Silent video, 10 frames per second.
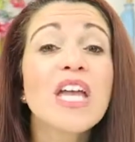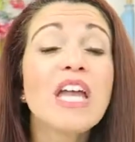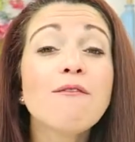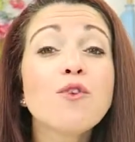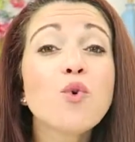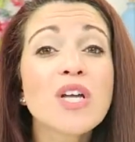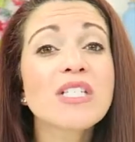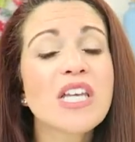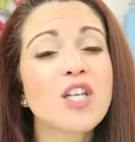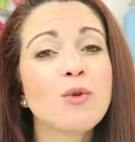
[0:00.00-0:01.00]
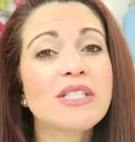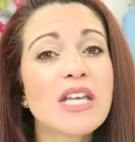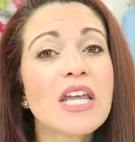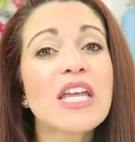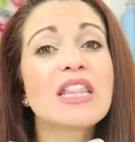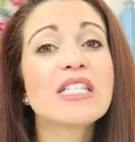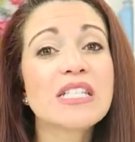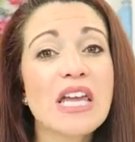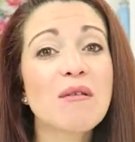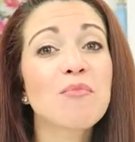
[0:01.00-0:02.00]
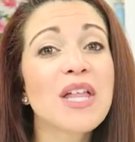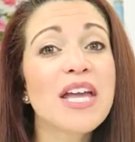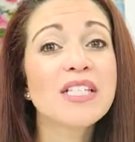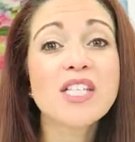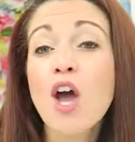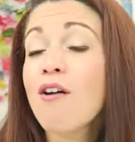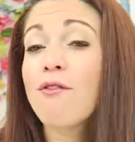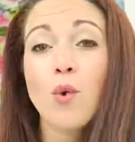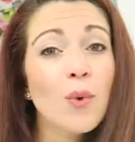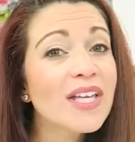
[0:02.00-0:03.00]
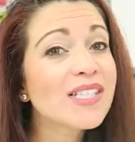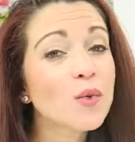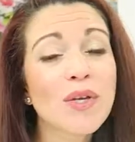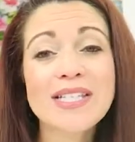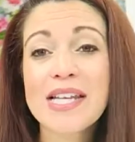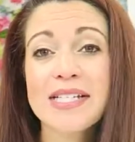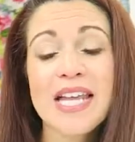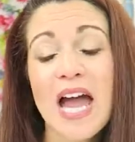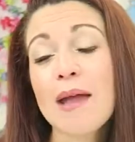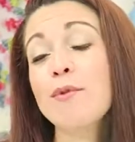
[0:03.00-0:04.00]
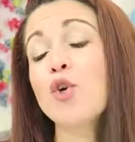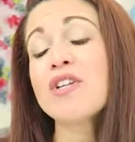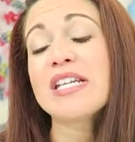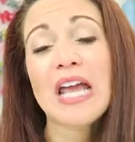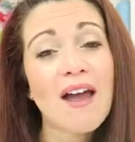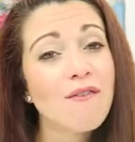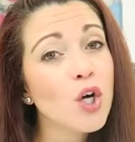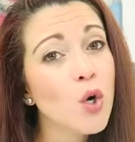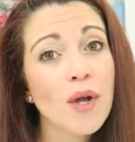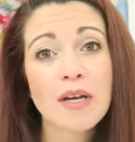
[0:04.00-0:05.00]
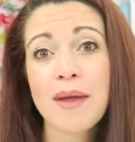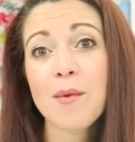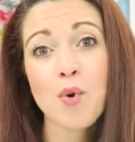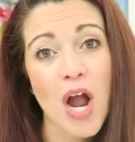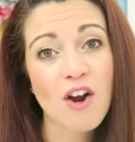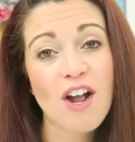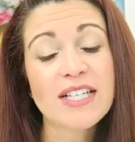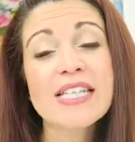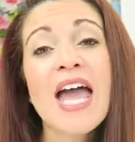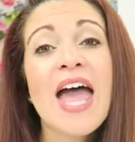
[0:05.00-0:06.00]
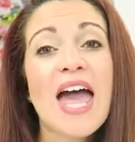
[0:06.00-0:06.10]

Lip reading: If you continue sitting in the same place for weeks and weeks at a time, you're never going to make progress.